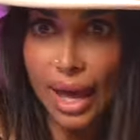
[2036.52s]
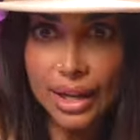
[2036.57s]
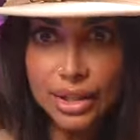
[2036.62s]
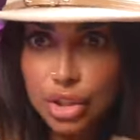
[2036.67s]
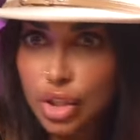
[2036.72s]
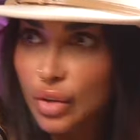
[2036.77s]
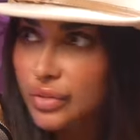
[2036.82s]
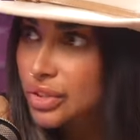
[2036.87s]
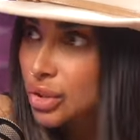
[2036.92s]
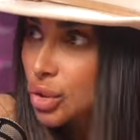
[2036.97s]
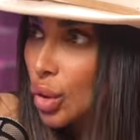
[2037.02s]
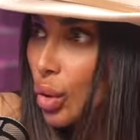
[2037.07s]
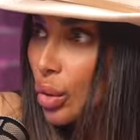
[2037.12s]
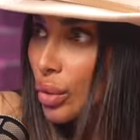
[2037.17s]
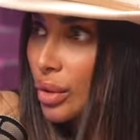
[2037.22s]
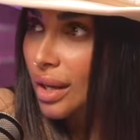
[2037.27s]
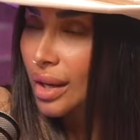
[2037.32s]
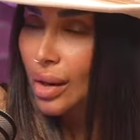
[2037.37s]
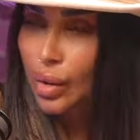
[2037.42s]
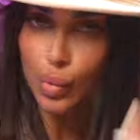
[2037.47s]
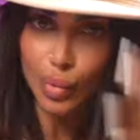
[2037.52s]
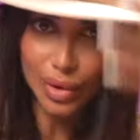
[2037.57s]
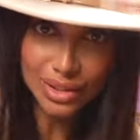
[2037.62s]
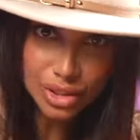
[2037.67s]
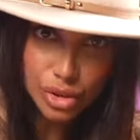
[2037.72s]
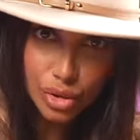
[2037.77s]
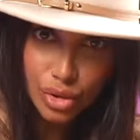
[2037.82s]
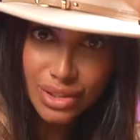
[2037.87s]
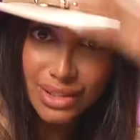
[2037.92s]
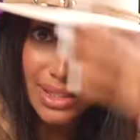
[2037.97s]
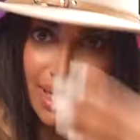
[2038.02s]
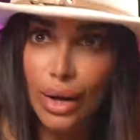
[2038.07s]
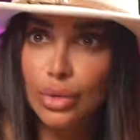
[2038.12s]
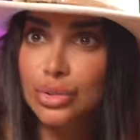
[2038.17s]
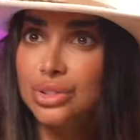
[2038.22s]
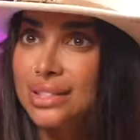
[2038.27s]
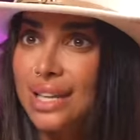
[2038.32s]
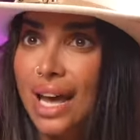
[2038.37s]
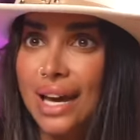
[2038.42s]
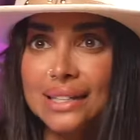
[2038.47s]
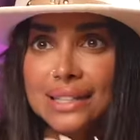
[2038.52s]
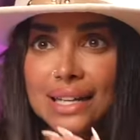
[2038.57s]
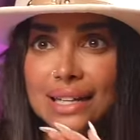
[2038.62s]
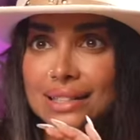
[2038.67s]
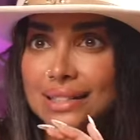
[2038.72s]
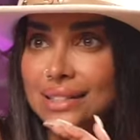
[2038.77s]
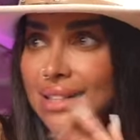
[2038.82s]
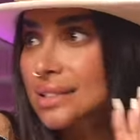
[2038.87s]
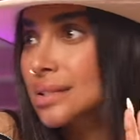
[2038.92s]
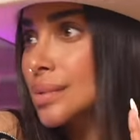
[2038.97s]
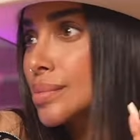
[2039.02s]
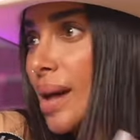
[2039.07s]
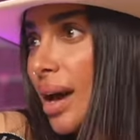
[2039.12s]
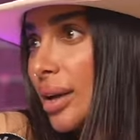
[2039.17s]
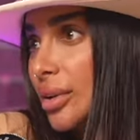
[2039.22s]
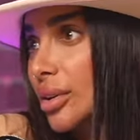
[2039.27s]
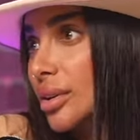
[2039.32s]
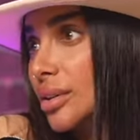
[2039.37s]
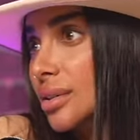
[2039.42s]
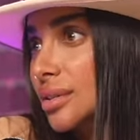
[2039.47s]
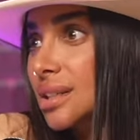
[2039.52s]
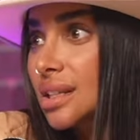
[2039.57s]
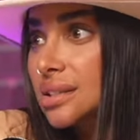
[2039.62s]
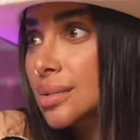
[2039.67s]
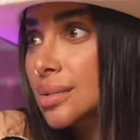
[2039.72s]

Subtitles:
End of story. What you see outside Doesn't matter.